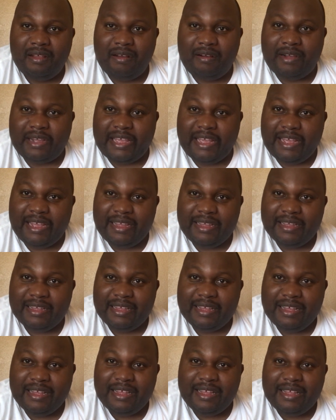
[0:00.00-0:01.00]
Okay?
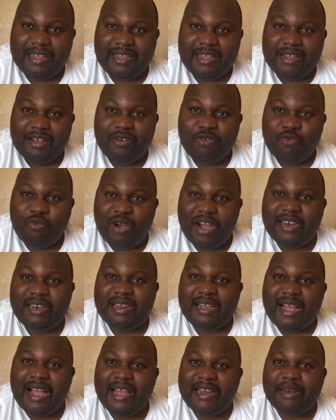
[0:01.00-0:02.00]

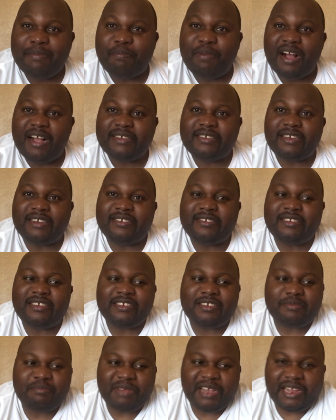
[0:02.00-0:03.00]
What kind of pastor is
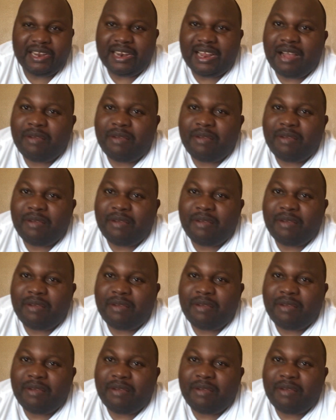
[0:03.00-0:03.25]
this, man?